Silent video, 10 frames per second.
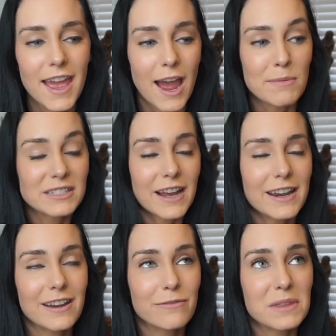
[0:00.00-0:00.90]
I'm
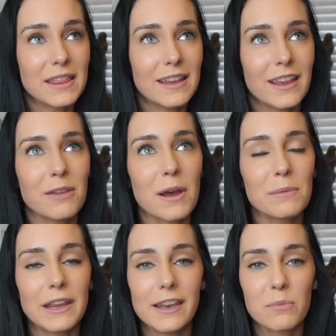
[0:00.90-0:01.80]
excited. I've been thinking
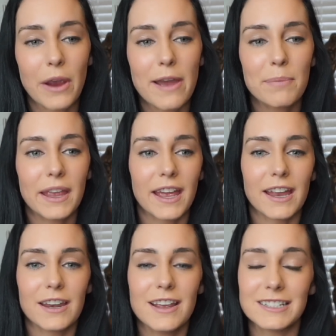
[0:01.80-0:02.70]
about bikini prep,
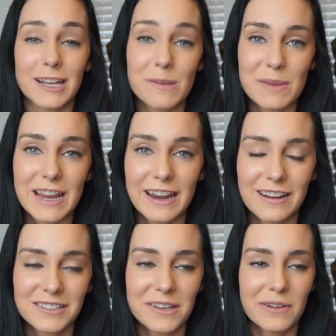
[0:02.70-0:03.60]
and it's at the
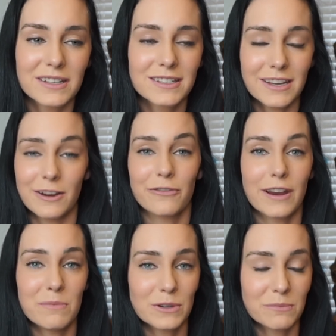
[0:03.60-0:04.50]
beginning, so it's, you know,
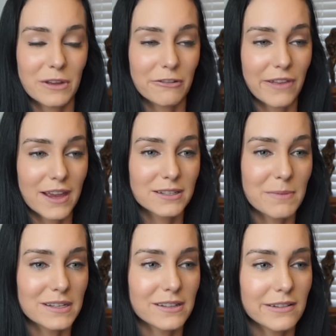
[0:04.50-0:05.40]
rainbows and butterflies
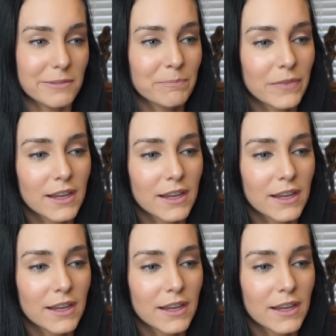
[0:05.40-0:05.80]
basically.